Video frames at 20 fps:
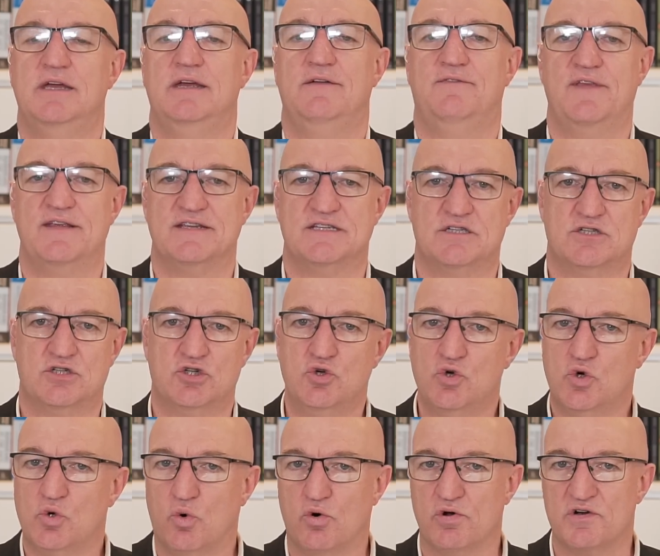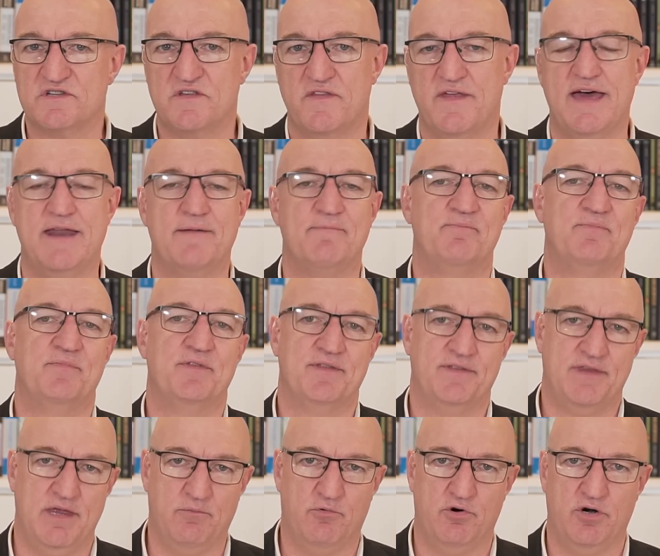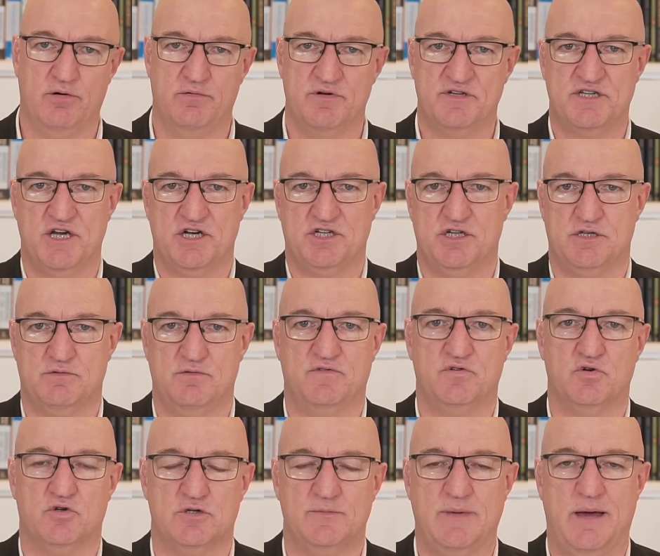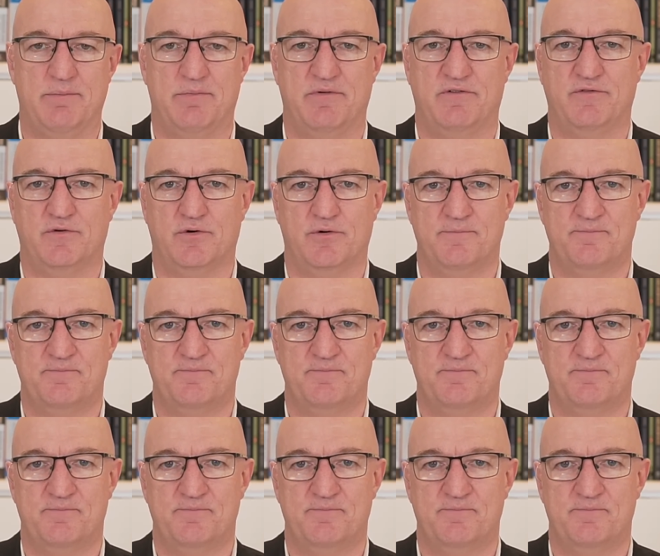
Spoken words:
If there's two quarters of that, then we're in a recession, as we've talked about before.